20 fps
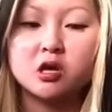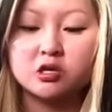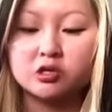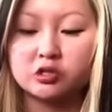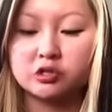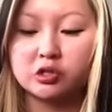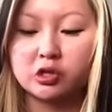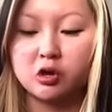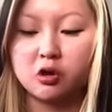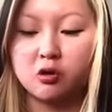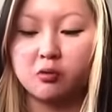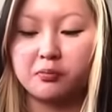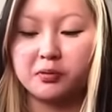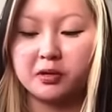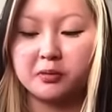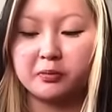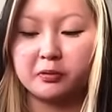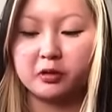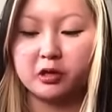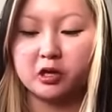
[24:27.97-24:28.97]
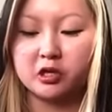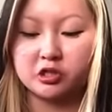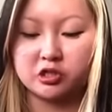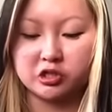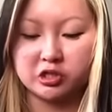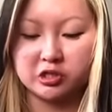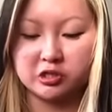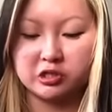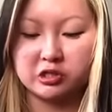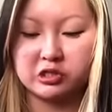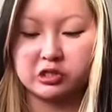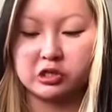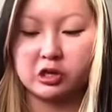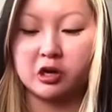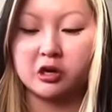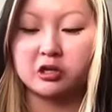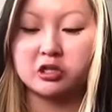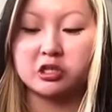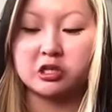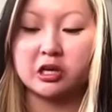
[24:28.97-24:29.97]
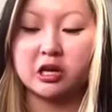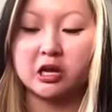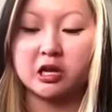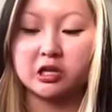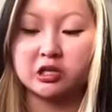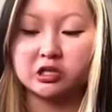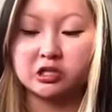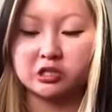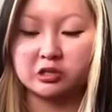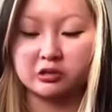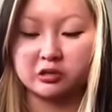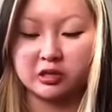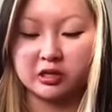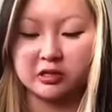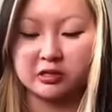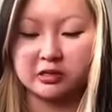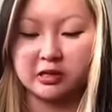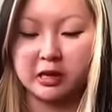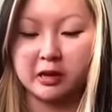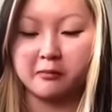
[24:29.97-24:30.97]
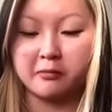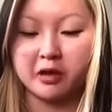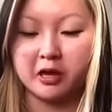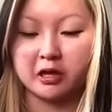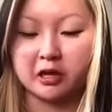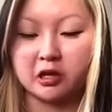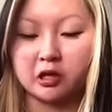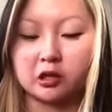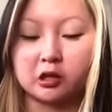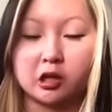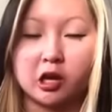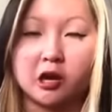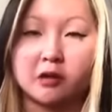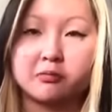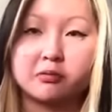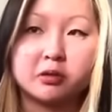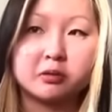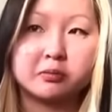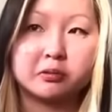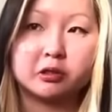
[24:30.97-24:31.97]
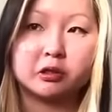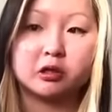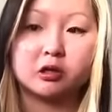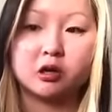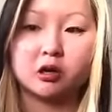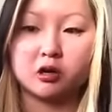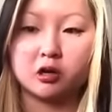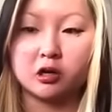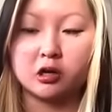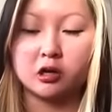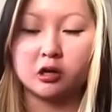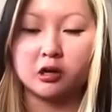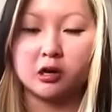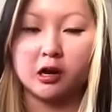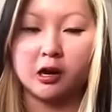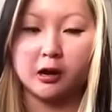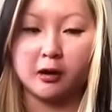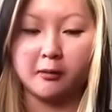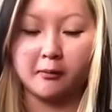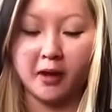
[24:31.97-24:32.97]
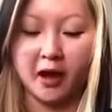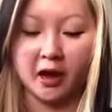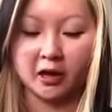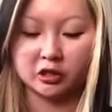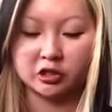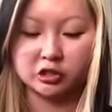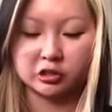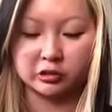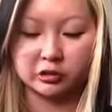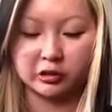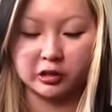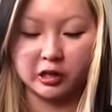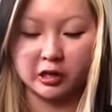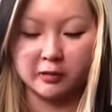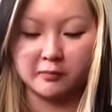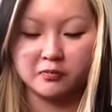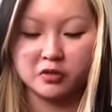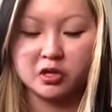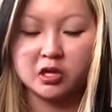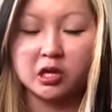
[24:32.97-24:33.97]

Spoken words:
So people are just starting to get into this handbag, and a lot of people are actually,